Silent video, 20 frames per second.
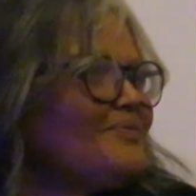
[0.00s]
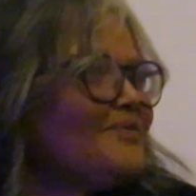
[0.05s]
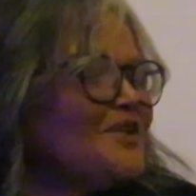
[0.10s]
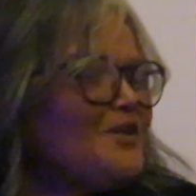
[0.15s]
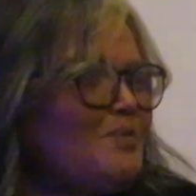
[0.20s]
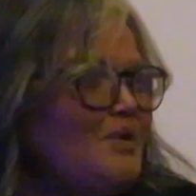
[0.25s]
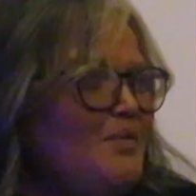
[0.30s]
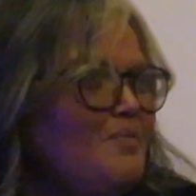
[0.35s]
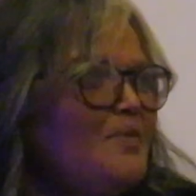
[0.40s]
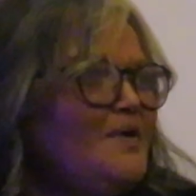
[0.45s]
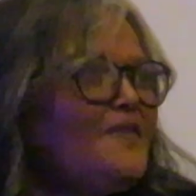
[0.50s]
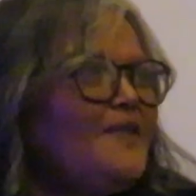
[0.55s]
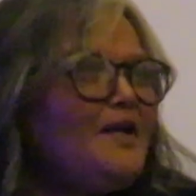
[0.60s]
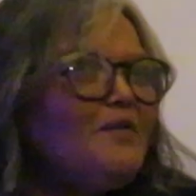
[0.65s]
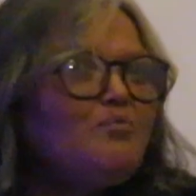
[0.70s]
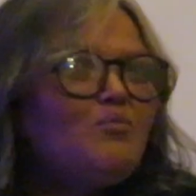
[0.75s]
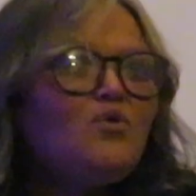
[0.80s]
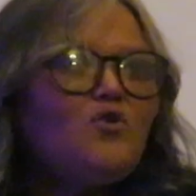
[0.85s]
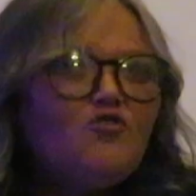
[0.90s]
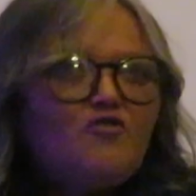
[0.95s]
Remember
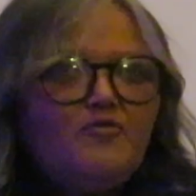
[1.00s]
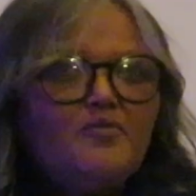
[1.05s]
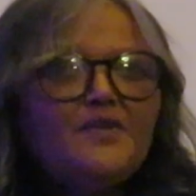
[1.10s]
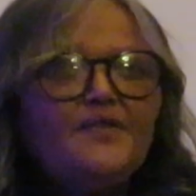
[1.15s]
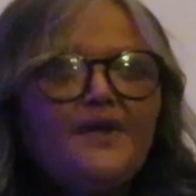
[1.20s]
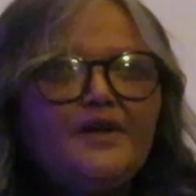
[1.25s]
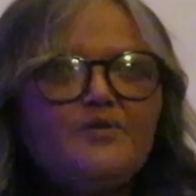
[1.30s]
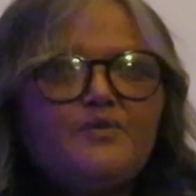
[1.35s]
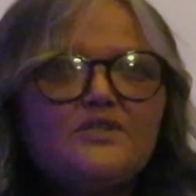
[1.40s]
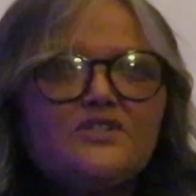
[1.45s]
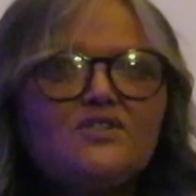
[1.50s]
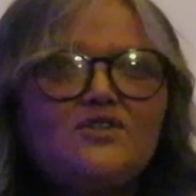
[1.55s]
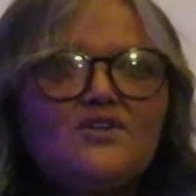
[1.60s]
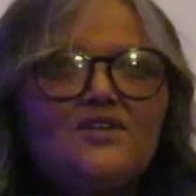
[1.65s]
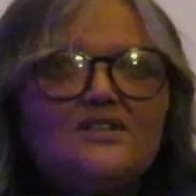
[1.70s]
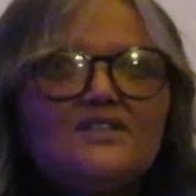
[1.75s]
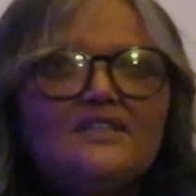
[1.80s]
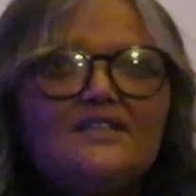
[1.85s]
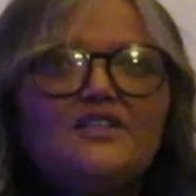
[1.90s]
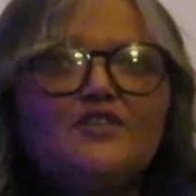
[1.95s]
that movement that was
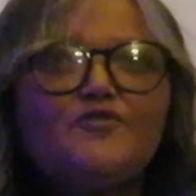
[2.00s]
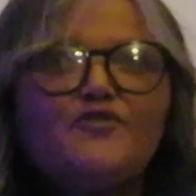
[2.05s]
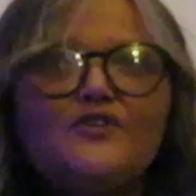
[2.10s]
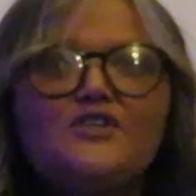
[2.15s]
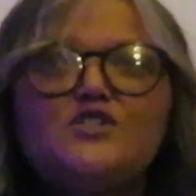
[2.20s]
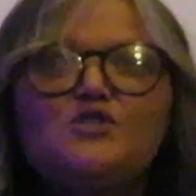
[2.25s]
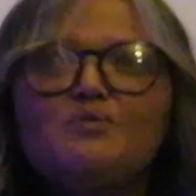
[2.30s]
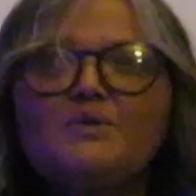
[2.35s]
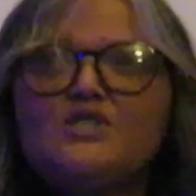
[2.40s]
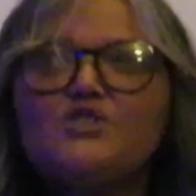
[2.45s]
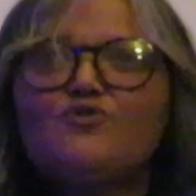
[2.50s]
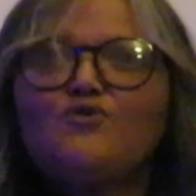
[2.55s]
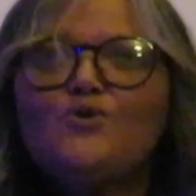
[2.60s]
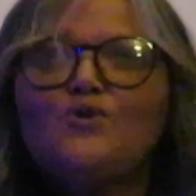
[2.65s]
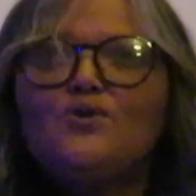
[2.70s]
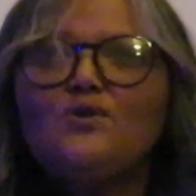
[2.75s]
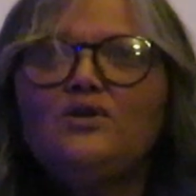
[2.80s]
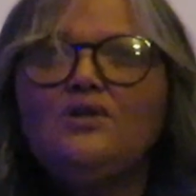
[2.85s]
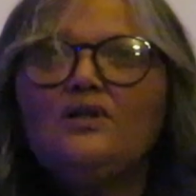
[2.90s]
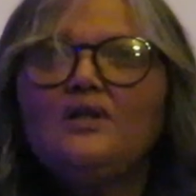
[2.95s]
started, the fees must
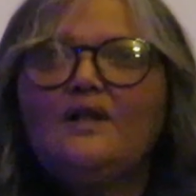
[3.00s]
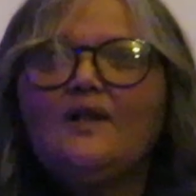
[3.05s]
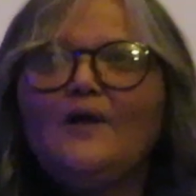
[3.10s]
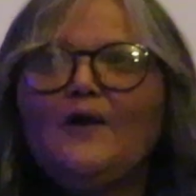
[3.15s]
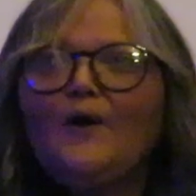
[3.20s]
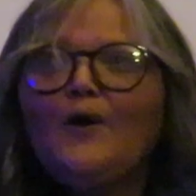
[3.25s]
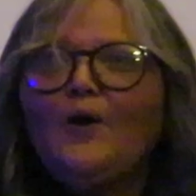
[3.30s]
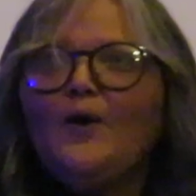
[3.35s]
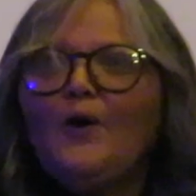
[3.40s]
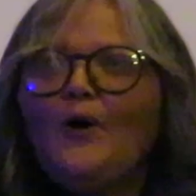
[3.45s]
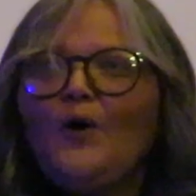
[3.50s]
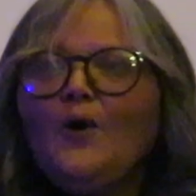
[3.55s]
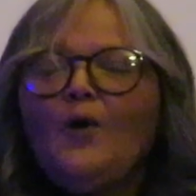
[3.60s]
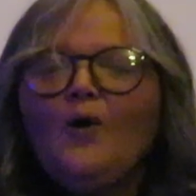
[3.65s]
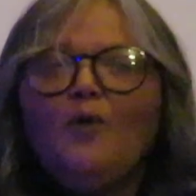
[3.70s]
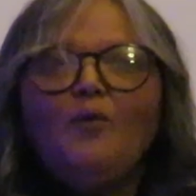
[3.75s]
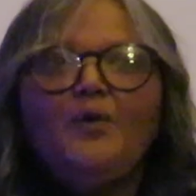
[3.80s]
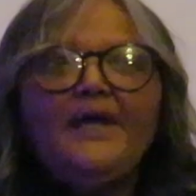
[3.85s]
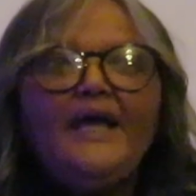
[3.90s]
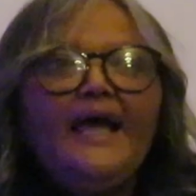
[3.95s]
fall?
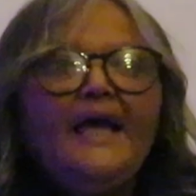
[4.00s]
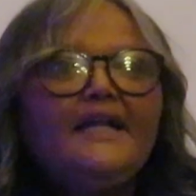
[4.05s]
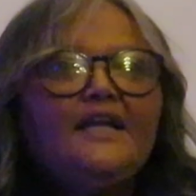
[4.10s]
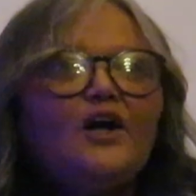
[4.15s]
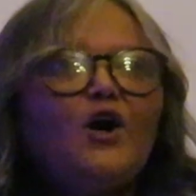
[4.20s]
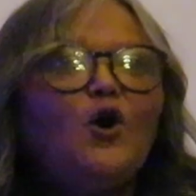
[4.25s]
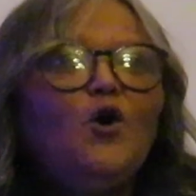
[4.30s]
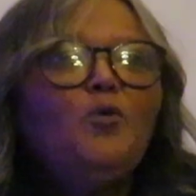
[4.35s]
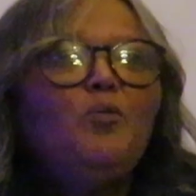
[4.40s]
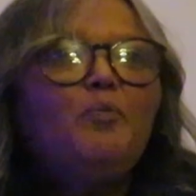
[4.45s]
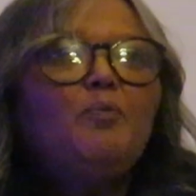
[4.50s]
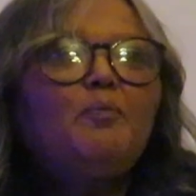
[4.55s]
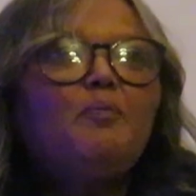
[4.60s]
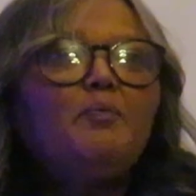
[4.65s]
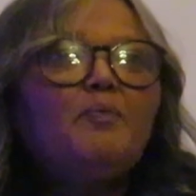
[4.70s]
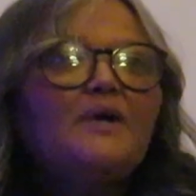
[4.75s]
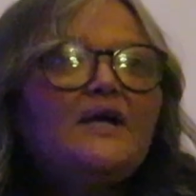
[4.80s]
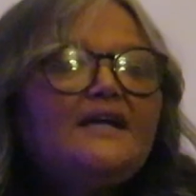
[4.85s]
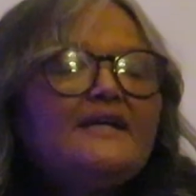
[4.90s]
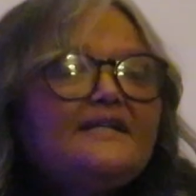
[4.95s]
We had hope.
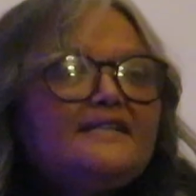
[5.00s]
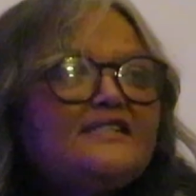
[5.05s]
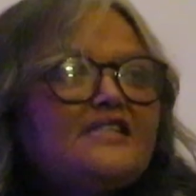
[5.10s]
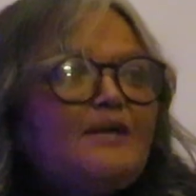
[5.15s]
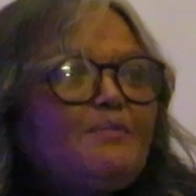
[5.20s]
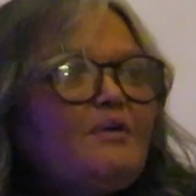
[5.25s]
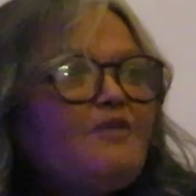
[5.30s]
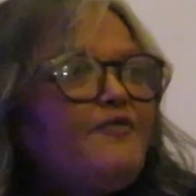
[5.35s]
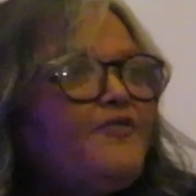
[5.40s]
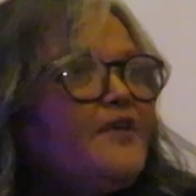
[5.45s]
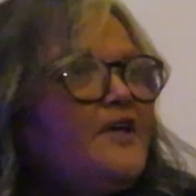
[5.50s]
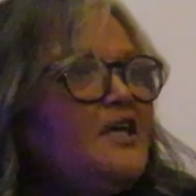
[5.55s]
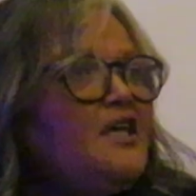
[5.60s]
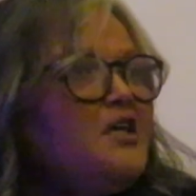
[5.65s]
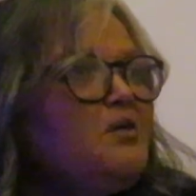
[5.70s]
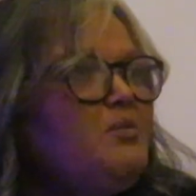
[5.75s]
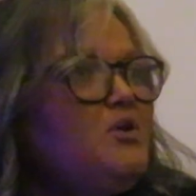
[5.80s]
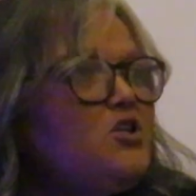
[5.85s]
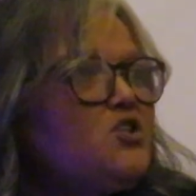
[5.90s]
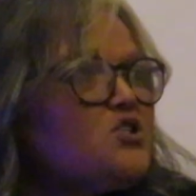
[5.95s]
Some of the
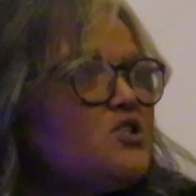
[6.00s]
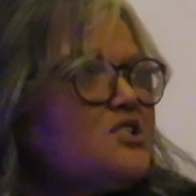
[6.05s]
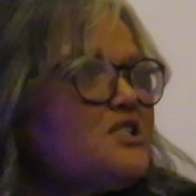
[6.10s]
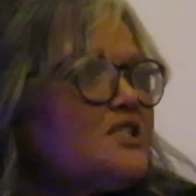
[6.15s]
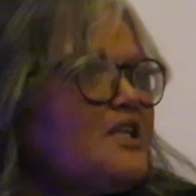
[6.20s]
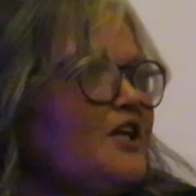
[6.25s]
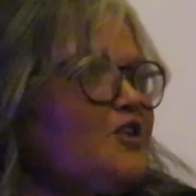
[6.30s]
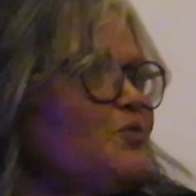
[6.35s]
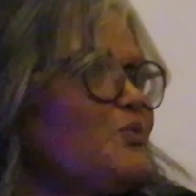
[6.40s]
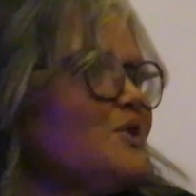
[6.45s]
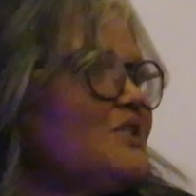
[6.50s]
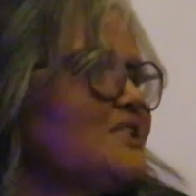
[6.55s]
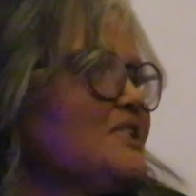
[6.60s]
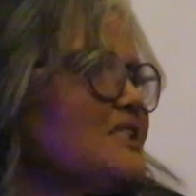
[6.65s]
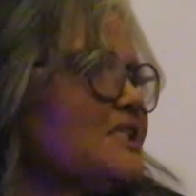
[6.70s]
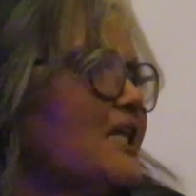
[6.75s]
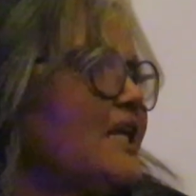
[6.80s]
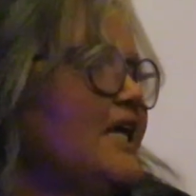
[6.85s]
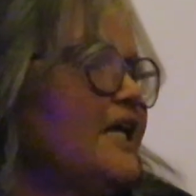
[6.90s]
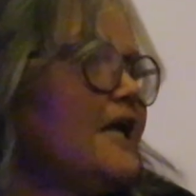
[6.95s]
images that was
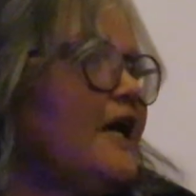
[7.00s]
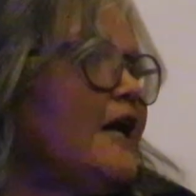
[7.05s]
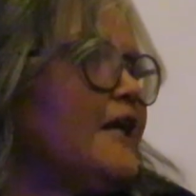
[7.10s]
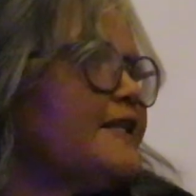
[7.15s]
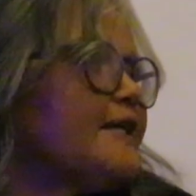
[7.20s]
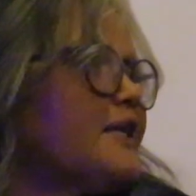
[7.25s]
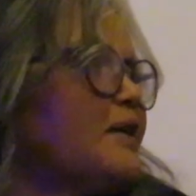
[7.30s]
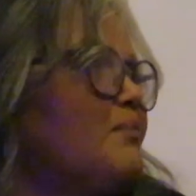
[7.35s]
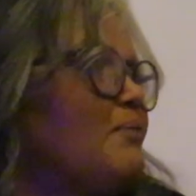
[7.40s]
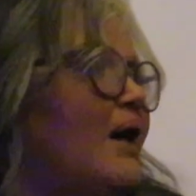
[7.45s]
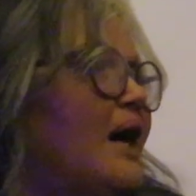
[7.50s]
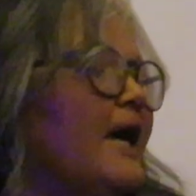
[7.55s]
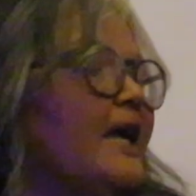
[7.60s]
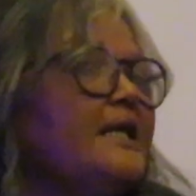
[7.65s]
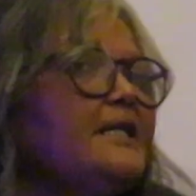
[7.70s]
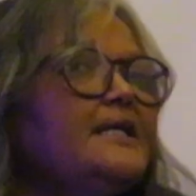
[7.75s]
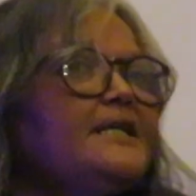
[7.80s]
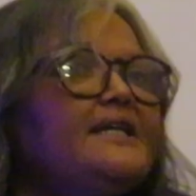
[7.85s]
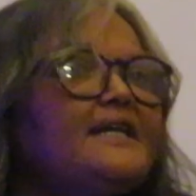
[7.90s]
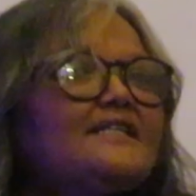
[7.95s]
there that
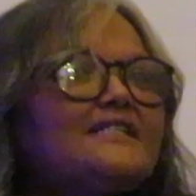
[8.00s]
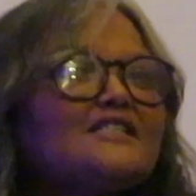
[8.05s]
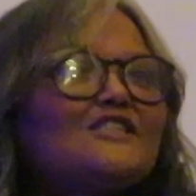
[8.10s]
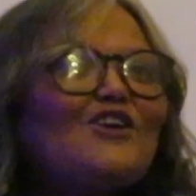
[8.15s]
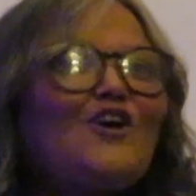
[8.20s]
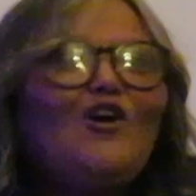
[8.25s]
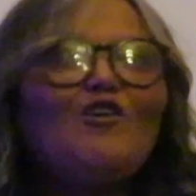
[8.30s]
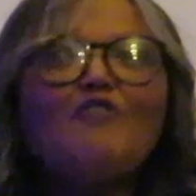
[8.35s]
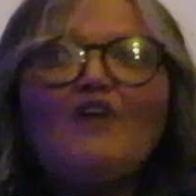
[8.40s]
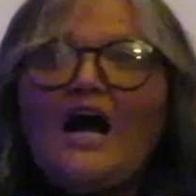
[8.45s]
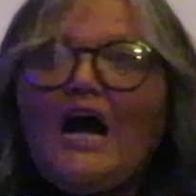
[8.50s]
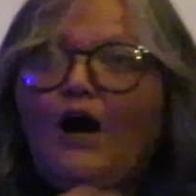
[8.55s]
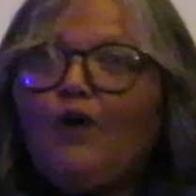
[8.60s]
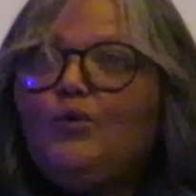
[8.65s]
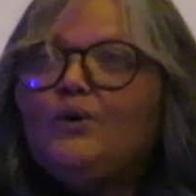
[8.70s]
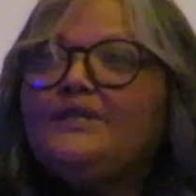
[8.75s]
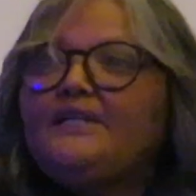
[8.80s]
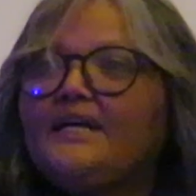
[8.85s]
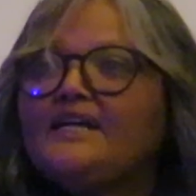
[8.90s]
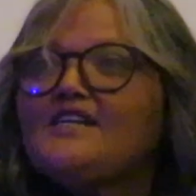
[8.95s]
reminded us of
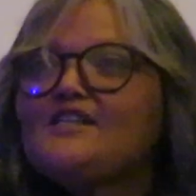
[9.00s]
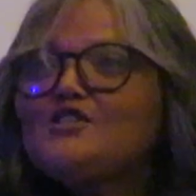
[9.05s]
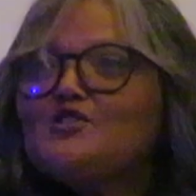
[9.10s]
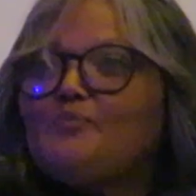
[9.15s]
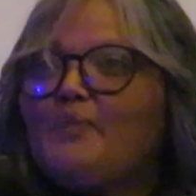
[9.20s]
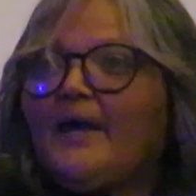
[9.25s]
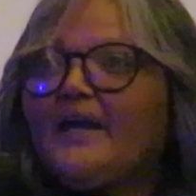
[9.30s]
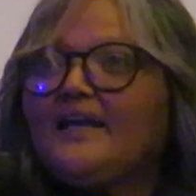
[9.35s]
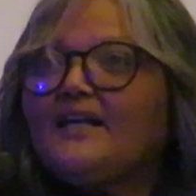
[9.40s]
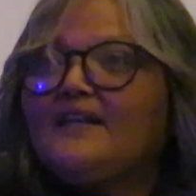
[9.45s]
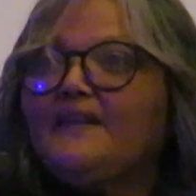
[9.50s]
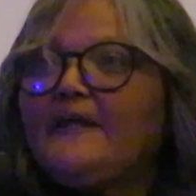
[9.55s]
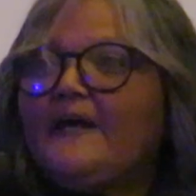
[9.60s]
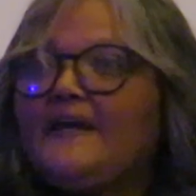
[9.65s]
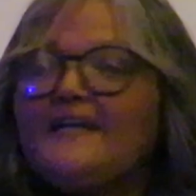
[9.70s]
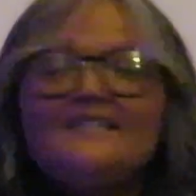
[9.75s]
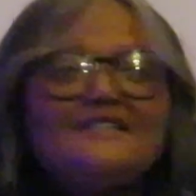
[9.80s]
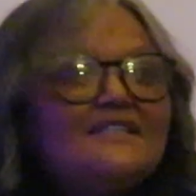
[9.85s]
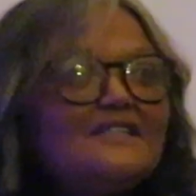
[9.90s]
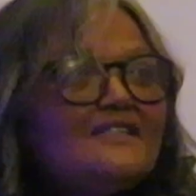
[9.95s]
our days back in the
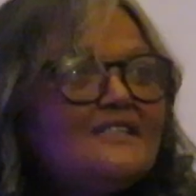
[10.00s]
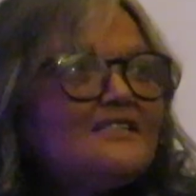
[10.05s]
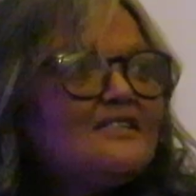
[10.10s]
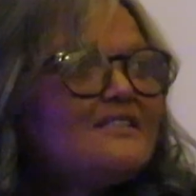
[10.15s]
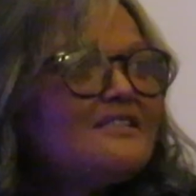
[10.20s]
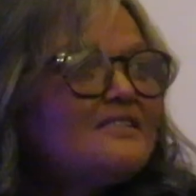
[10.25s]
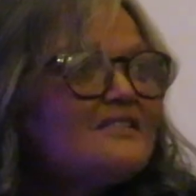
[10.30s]
80s.